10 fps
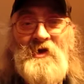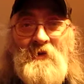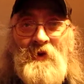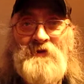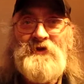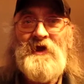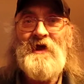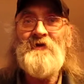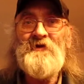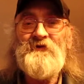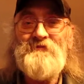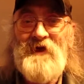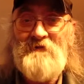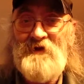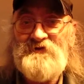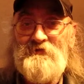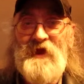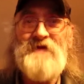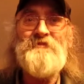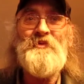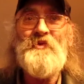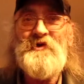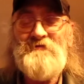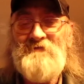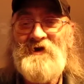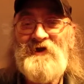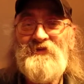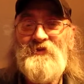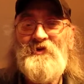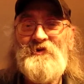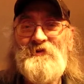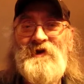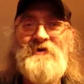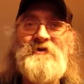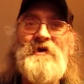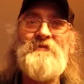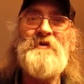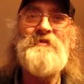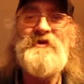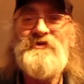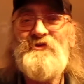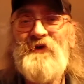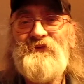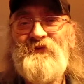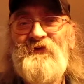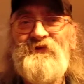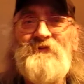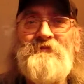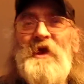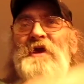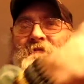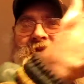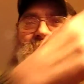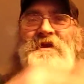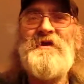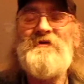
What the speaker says: What the hell is, man? A bunch of paperwork, money thrown around, oh, I'm going to be a U.S. citizen, pay them to get in.